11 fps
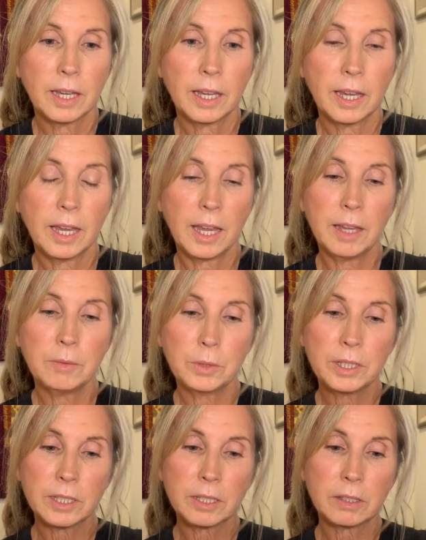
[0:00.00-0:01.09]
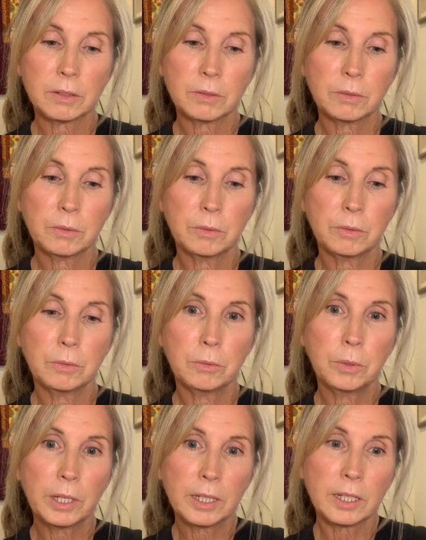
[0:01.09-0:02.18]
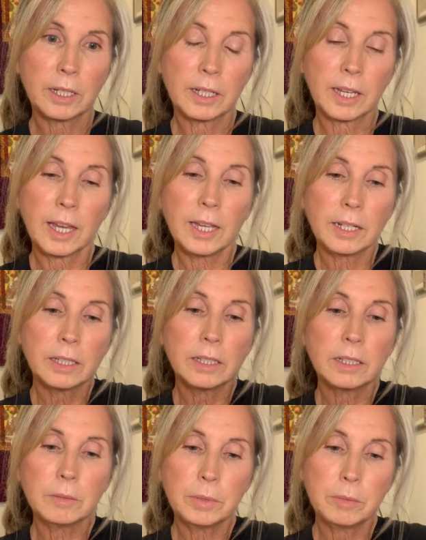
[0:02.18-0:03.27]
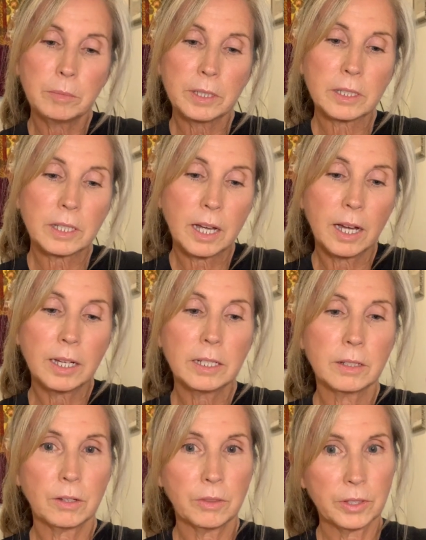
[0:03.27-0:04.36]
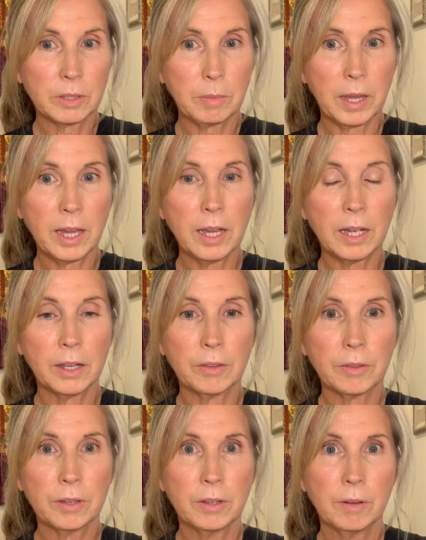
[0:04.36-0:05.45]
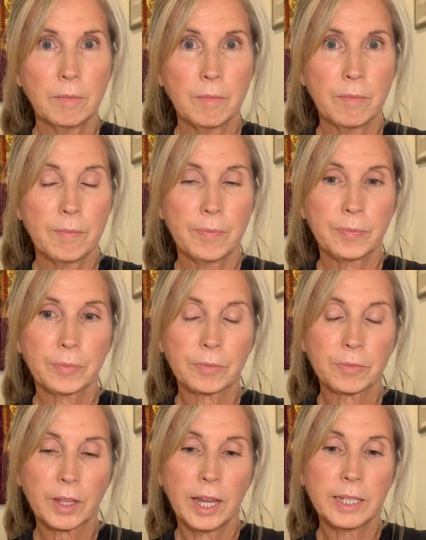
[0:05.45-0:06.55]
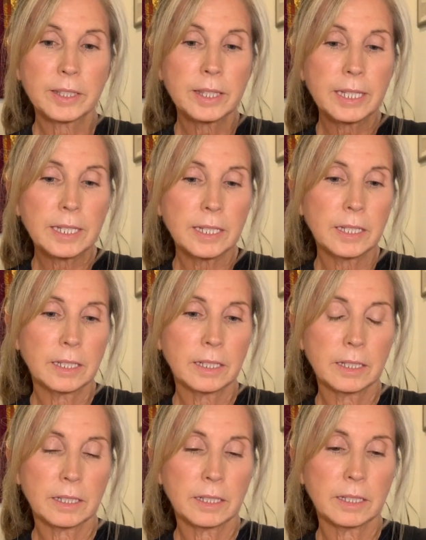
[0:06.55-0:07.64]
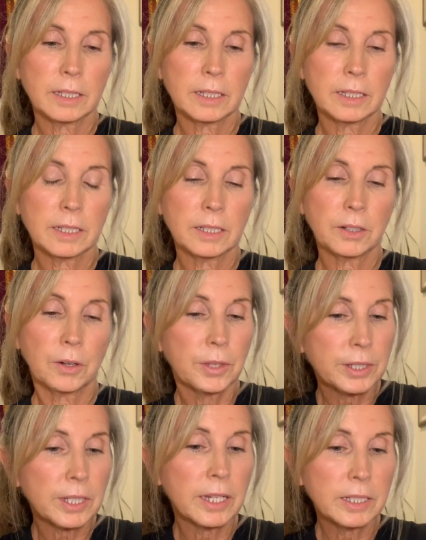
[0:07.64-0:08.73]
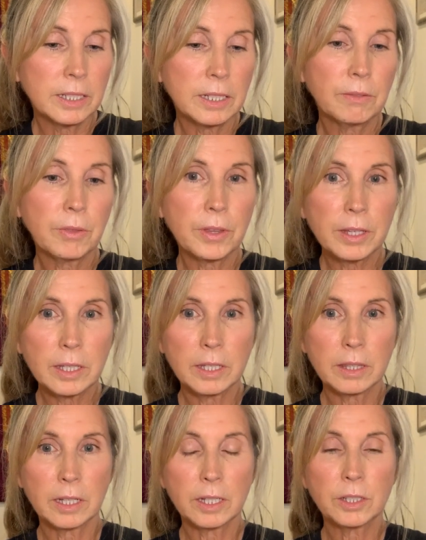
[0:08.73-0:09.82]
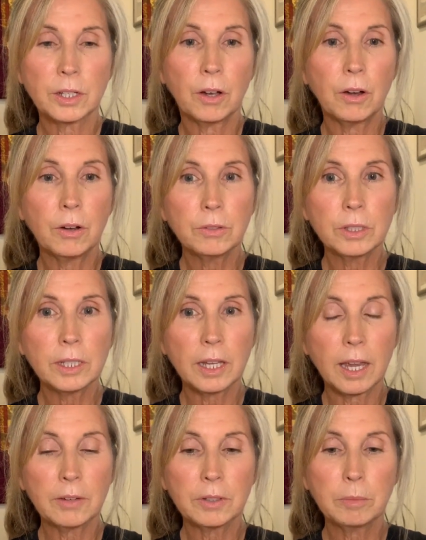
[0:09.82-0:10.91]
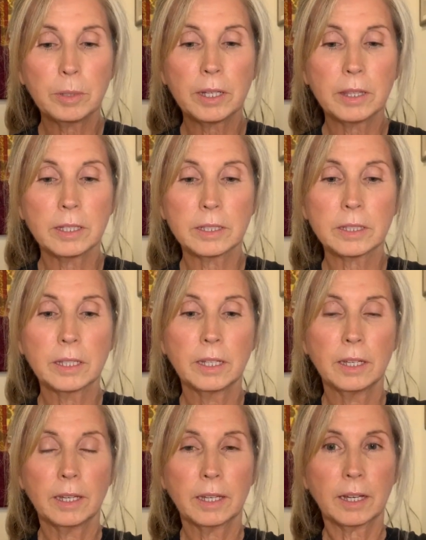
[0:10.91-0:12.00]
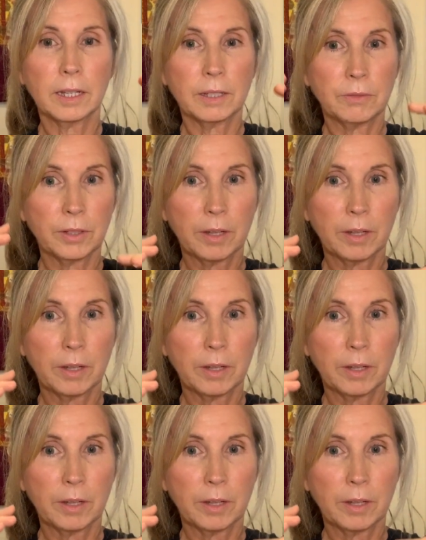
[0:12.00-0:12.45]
And we can get a little bit misguided on this path as thinking, or this idea of thinking that I should only ever be this kind of